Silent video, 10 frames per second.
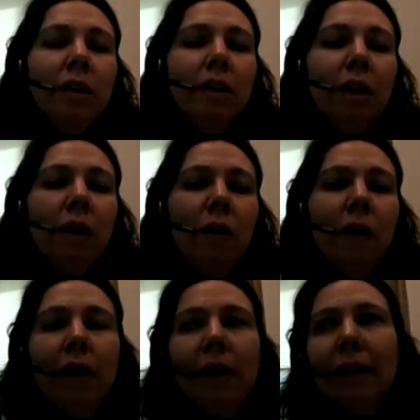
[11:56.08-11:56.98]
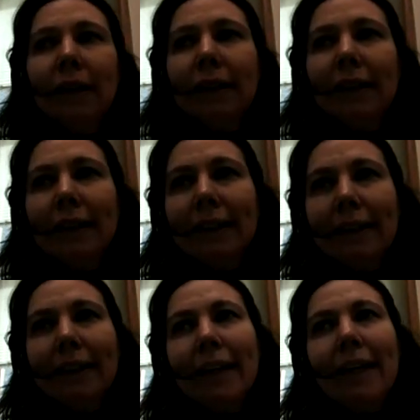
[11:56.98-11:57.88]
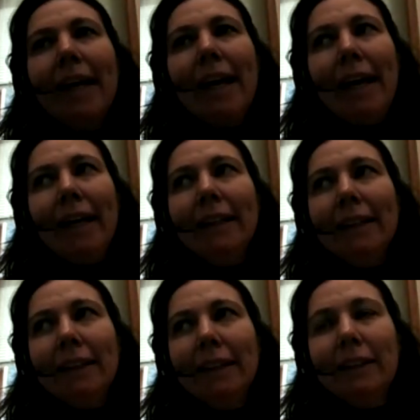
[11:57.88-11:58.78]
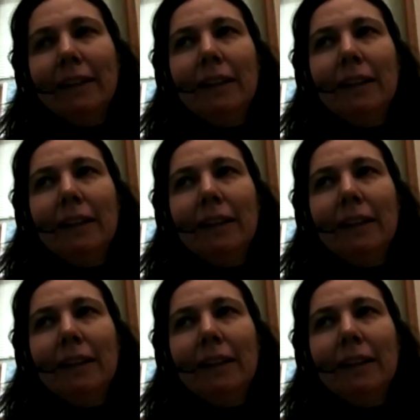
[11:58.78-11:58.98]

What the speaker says: So in this case,